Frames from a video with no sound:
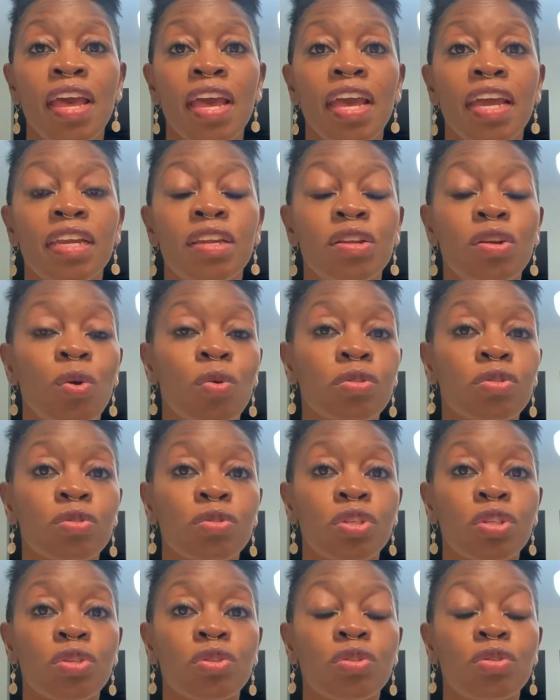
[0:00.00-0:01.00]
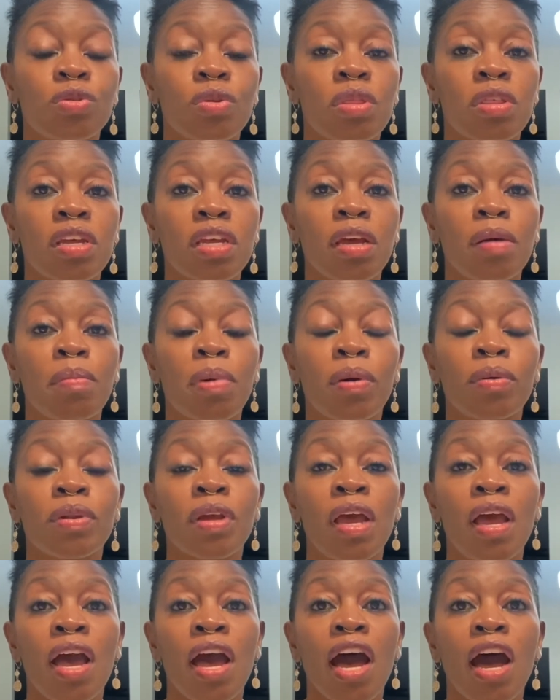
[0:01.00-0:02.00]
and also just to think about
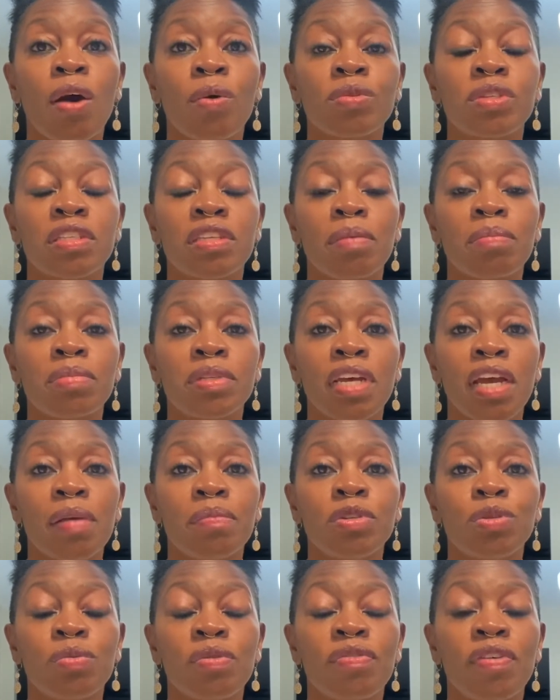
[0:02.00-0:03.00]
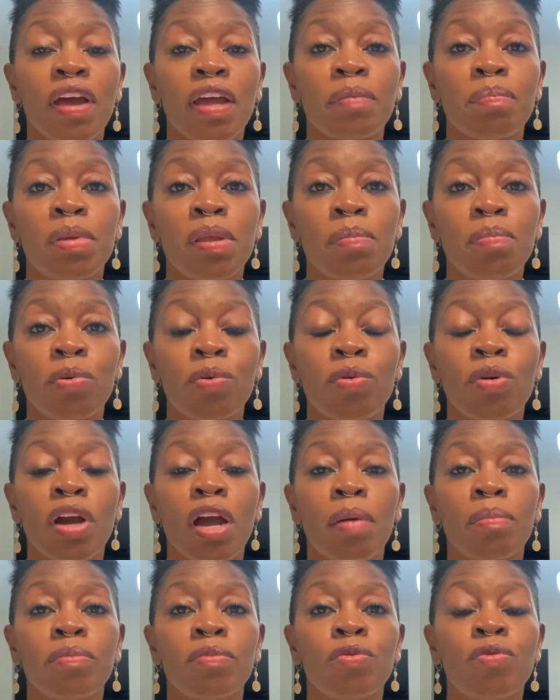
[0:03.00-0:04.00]
how sometimes we've had people
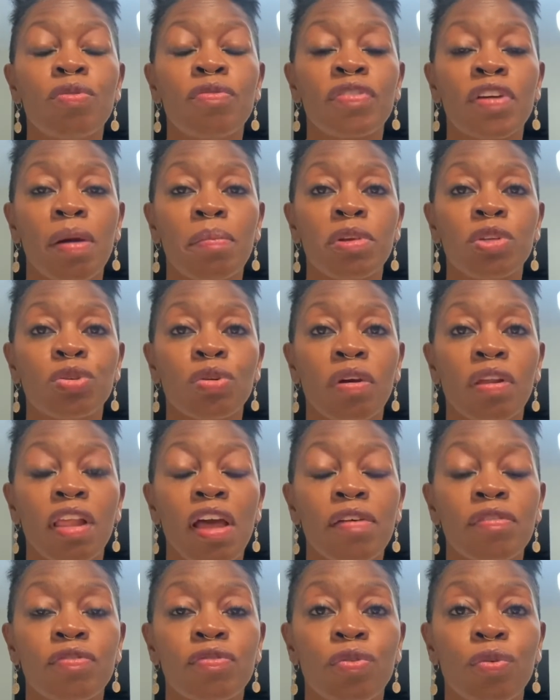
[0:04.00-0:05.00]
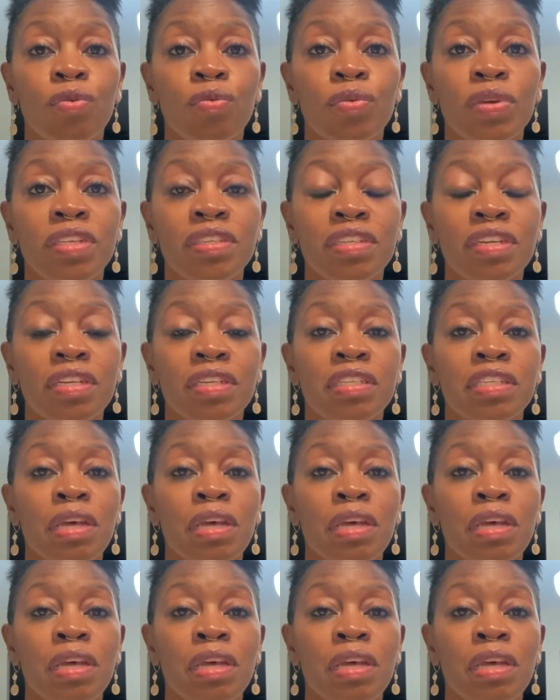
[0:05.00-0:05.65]
who have come into our lives for a reason,